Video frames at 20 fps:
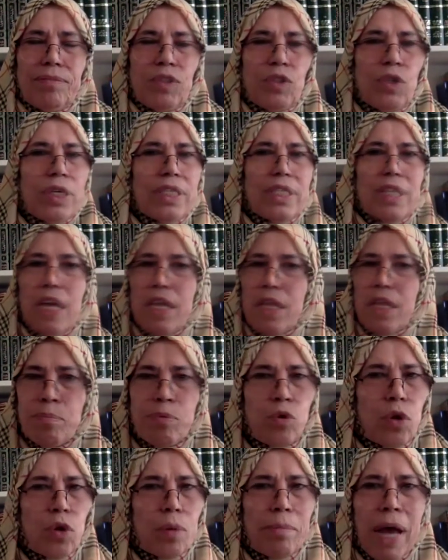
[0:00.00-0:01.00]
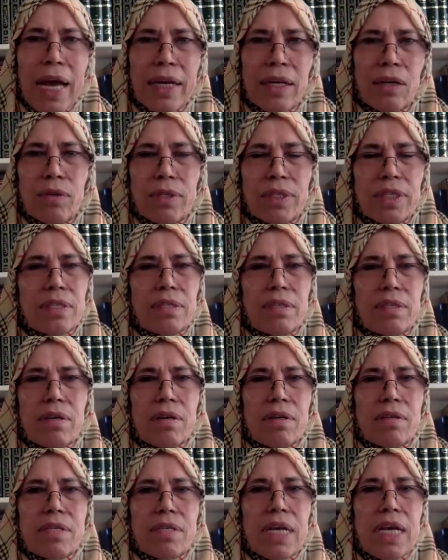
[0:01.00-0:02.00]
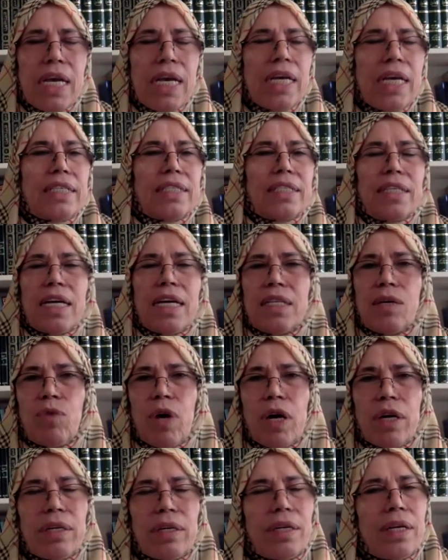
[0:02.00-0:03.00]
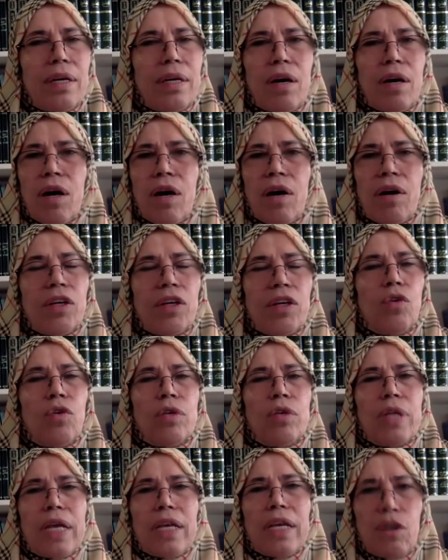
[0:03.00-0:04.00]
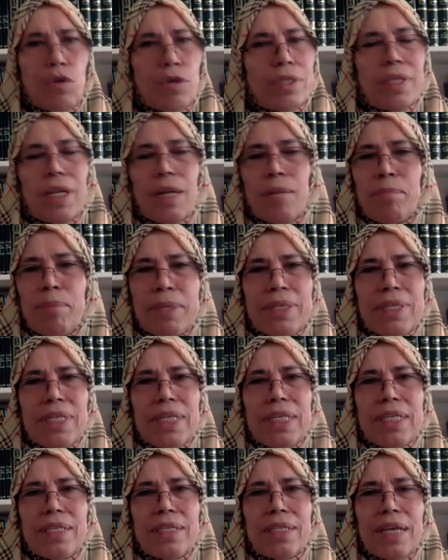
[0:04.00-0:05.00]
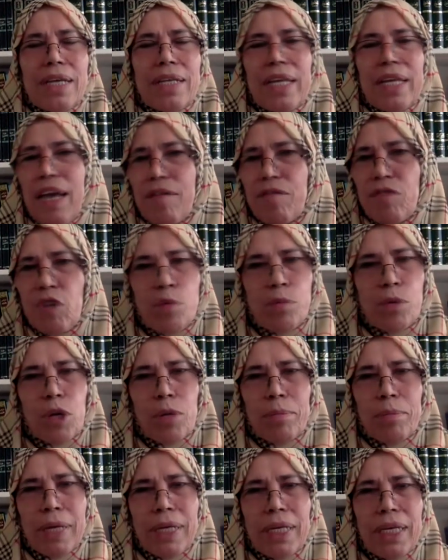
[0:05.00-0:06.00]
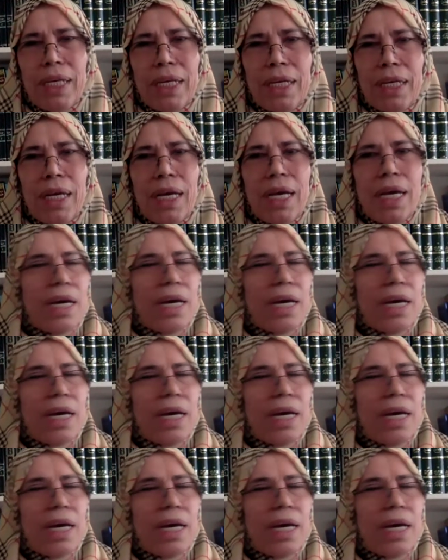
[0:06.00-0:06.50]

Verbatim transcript: So it's not the poor man on this earth. It's not the one, uh, uh, you know, they lost their business and they have no more money.